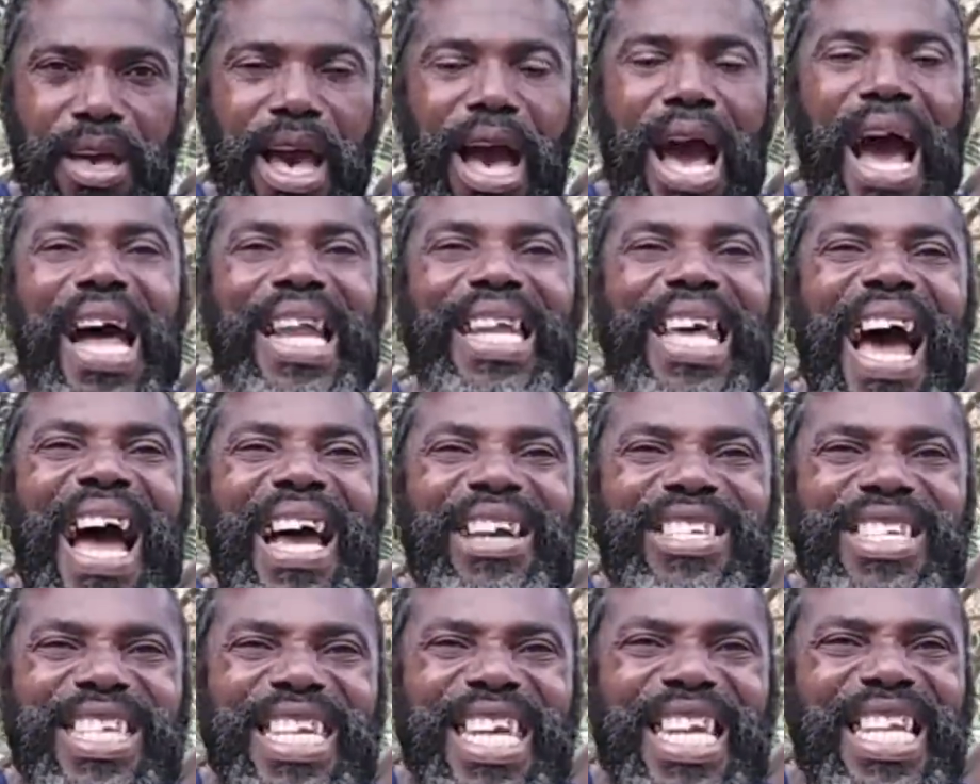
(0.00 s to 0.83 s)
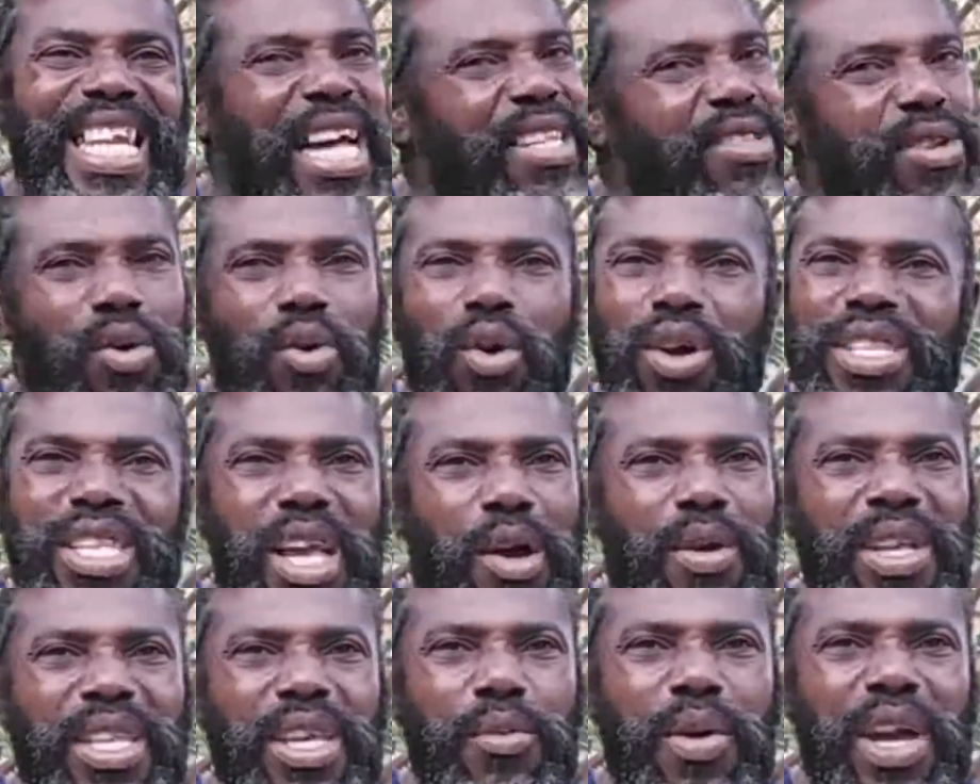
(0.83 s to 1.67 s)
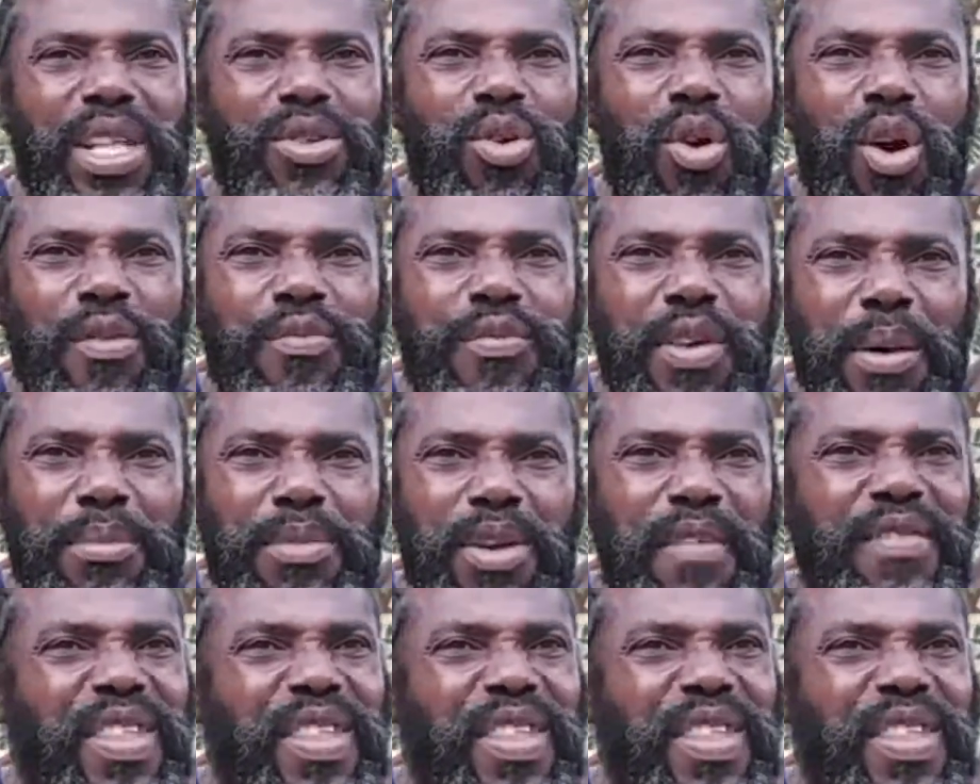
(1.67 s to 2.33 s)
And a shield and no good thing with the way told from you.